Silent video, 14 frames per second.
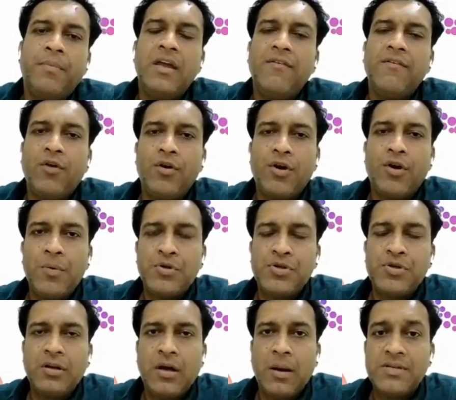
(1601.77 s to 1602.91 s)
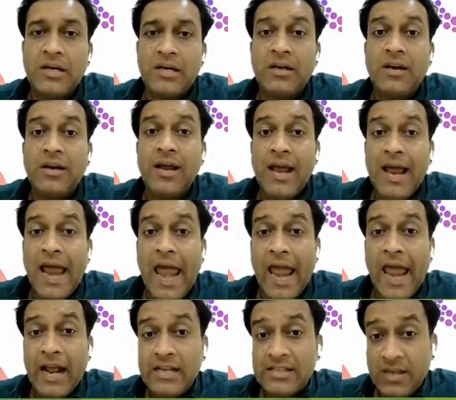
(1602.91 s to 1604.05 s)
PF contribution comes under
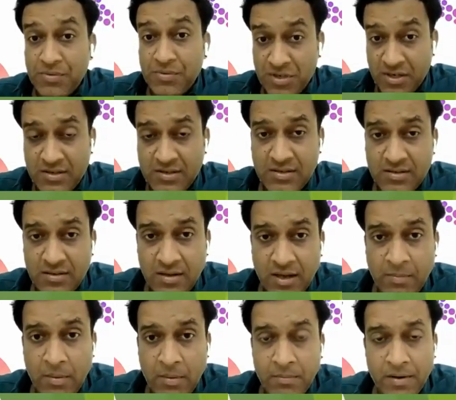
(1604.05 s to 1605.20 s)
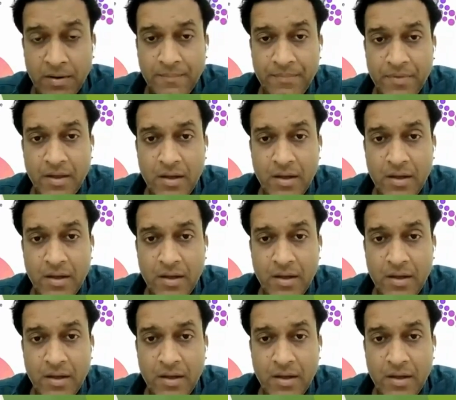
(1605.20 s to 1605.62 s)
exemptions, remember.